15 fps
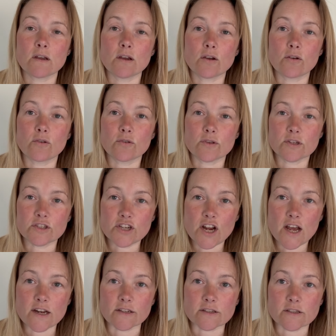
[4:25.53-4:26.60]
another
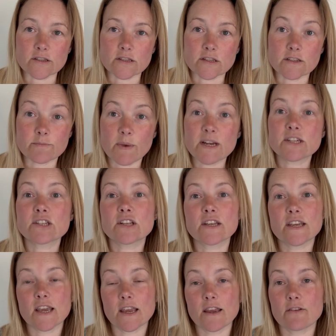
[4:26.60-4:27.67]
chance,
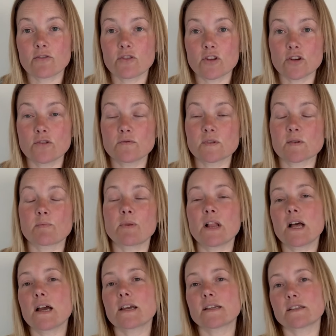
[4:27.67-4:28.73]
especially if the new
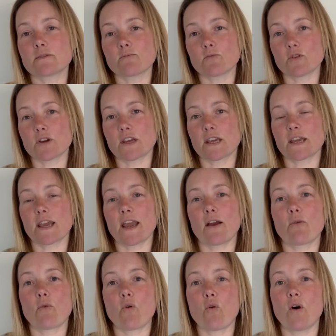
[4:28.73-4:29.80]
supply isn't working
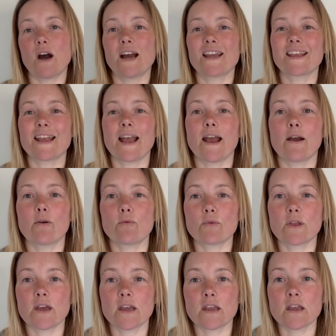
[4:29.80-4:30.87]
out quite how
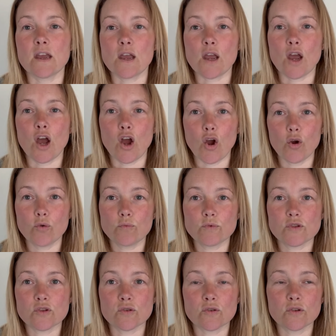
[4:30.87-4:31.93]
they
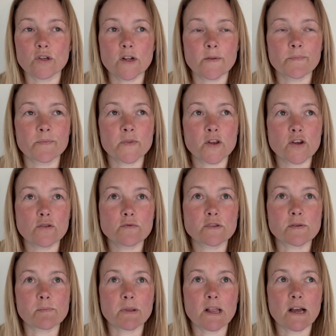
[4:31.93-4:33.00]
hoped or the new
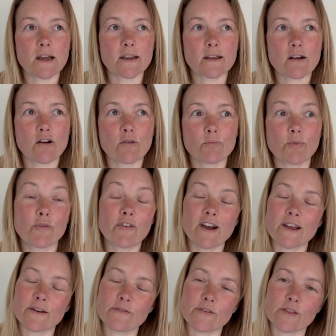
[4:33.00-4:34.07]
supply can't
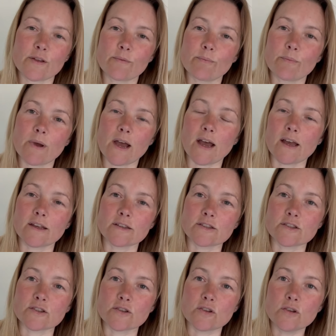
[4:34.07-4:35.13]
provide for them
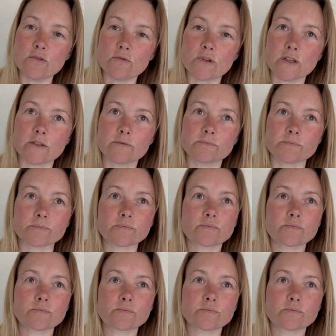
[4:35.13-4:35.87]
as you do.